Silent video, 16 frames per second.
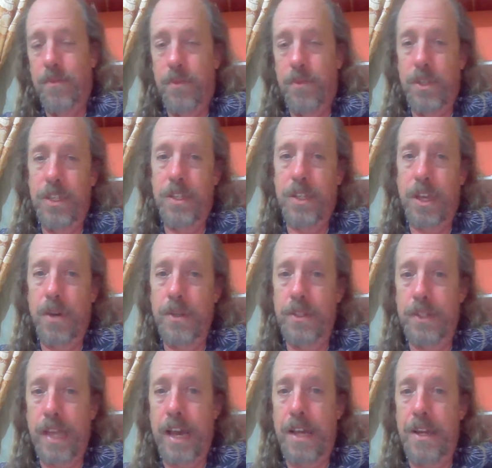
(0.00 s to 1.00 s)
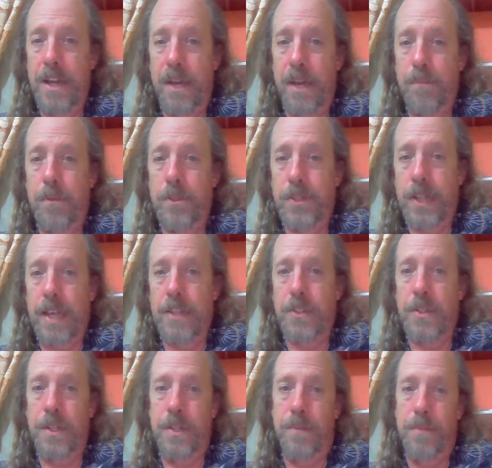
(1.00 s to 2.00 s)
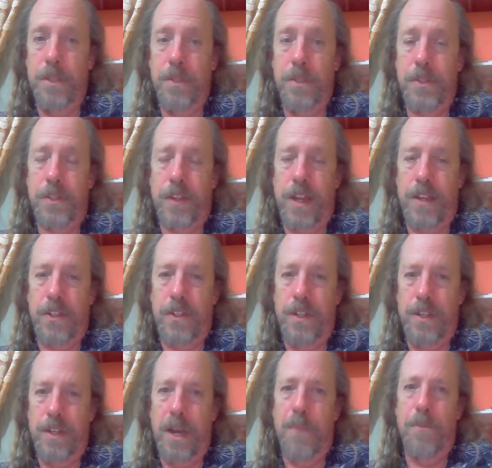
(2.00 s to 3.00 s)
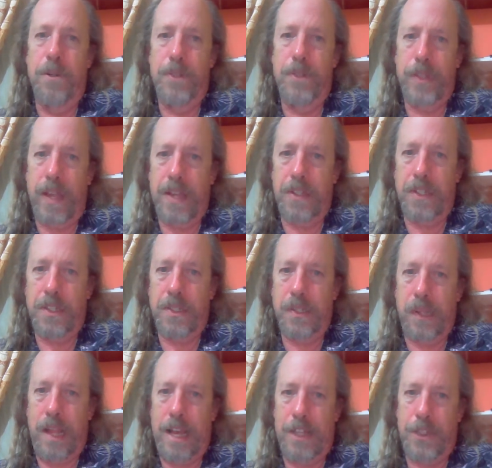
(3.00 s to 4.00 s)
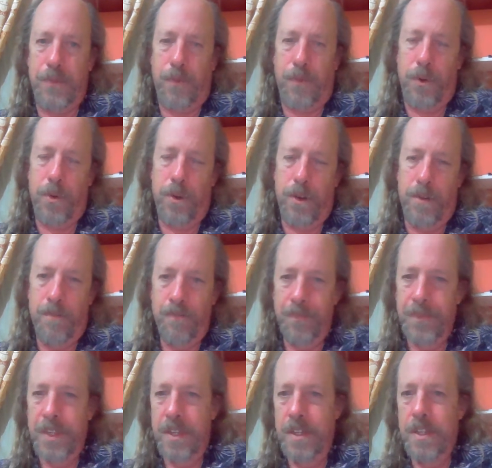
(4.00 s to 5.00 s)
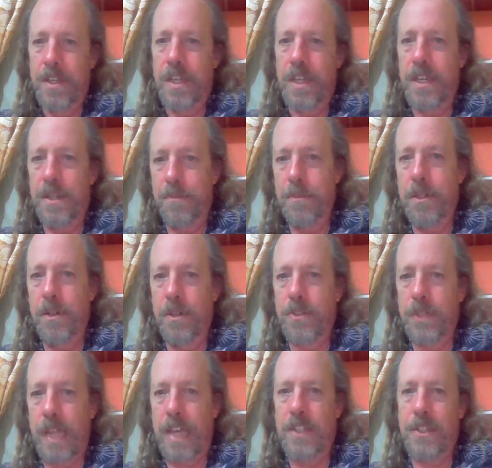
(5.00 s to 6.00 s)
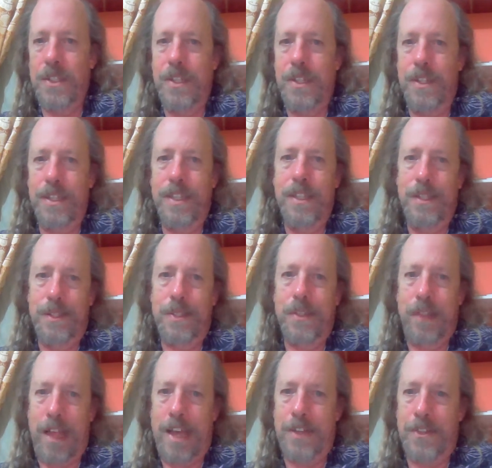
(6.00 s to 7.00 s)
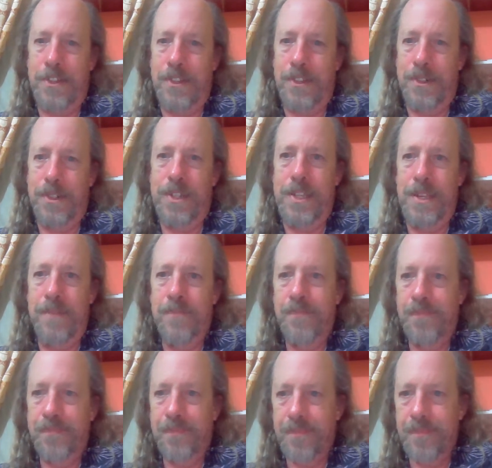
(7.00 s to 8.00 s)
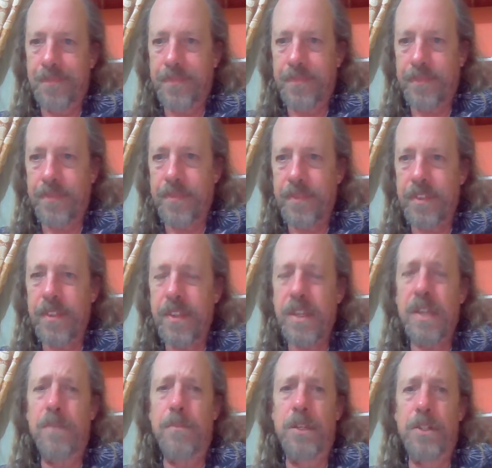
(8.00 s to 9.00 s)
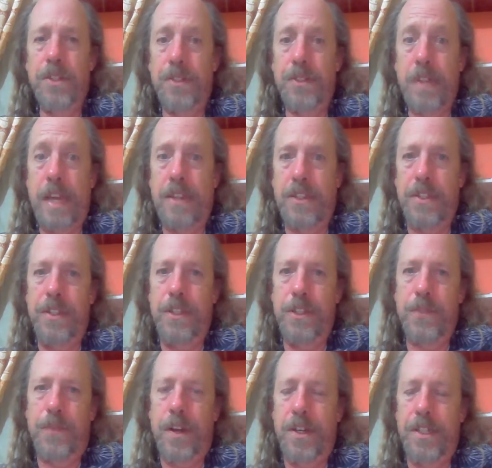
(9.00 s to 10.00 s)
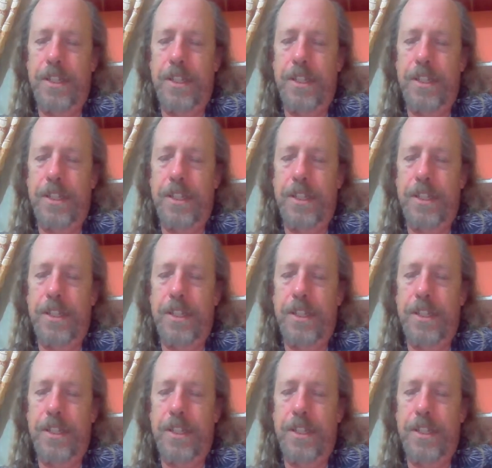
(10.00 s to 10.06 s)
Ocoee's got an upper section and a middle section. The upper section is class 4, and the middle section is class 3. The middle section is very